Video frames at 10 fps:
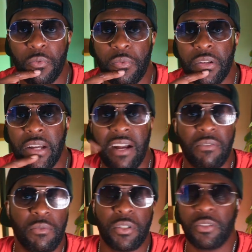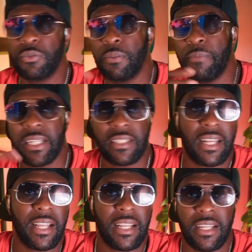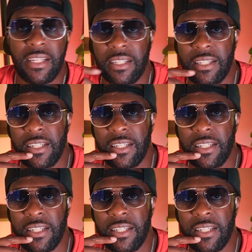We want to have, we want to do the best, da da da da da da